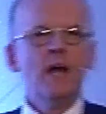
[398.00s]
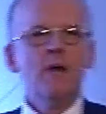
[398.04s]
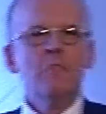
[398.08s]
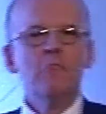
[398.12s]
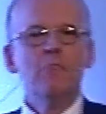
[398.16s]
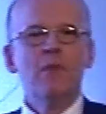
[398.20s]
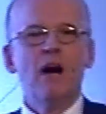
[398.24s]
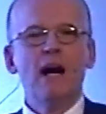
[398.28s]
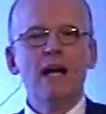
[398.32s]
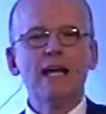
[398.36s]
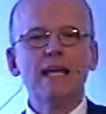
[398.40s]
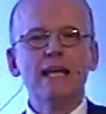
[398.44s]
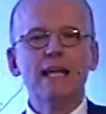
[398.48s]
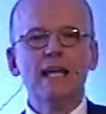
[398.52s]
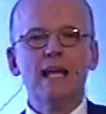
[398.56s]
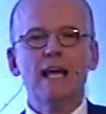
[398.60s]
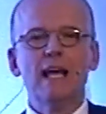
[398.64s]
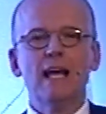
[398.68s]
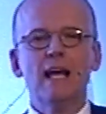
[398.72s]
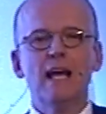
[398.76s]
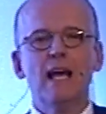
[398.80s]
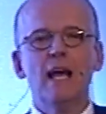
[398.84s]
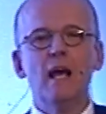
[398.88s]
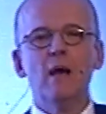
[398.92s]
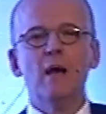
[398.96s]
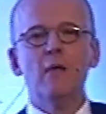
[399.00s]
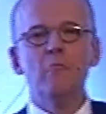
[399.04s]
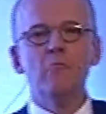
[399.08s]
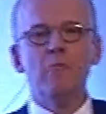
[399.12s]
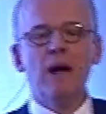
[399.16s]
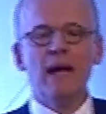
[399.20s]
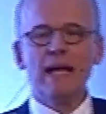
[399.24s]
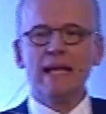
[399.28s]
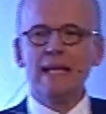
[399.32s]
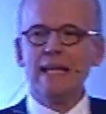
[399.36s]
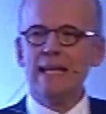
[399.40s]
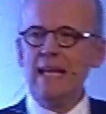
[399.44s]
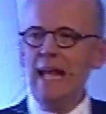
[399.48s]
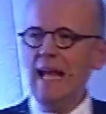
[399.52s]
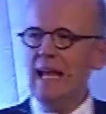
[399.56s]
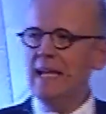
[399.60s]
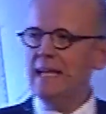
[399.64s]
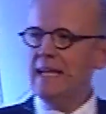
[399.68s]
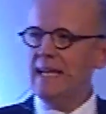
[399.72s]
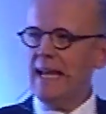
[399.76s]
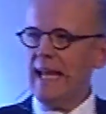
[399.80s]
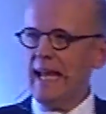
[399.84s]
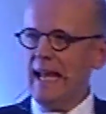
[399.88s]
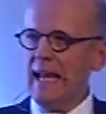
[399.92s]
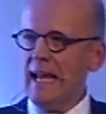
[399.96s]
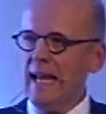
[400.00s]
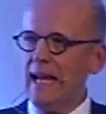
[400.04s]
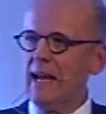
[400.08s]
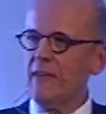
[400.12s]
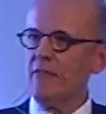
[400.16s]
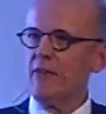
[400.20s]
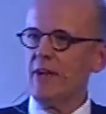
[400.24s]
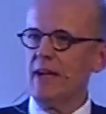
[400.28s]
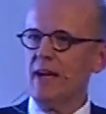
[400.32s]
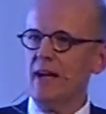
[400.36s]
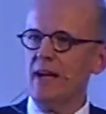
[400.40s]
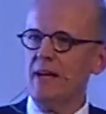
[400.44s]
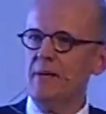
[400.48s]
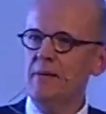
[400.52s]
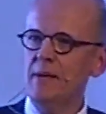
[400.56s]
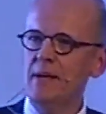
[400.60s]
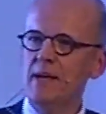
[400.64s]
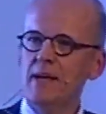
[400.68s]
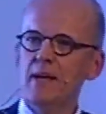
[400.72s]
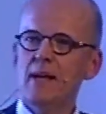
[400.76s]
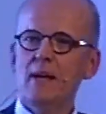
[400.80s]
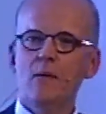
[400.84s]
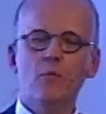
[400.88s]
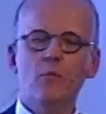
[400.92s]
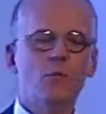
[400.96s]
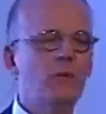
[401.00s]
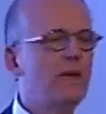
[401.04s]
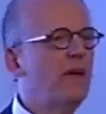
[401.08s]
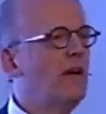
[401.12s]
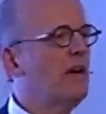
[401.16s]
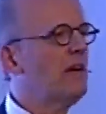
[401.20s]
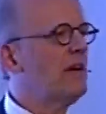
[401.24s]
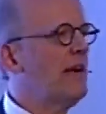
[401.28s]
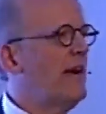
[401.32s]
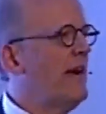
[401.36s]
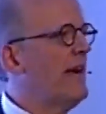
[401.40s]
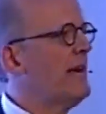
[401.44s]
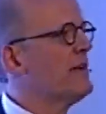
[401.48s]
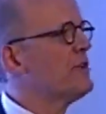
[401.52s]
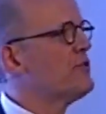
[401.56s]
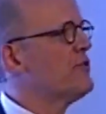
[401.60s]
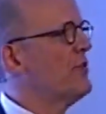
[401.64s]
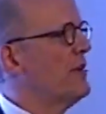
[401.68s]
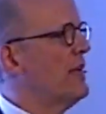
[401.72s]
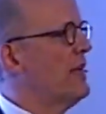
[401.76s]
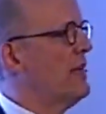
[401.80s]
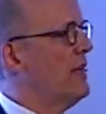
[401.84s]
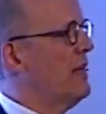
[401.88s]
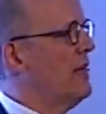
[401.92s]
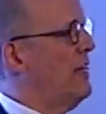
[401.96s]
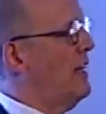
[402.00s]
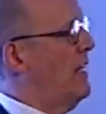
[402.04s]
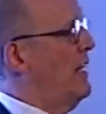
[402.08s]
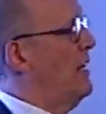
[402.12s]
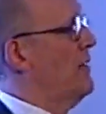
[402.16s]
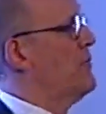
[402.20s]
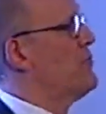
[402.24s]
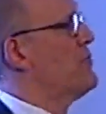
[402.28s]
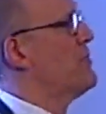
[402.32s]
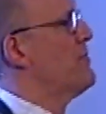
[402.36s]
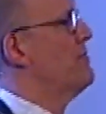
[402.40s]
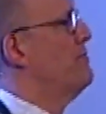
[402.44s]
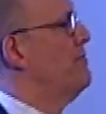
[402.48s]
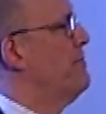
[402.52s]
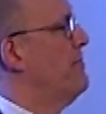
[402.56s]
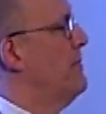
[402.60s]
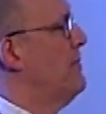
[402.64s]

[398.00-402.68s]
By land area, we are actually large.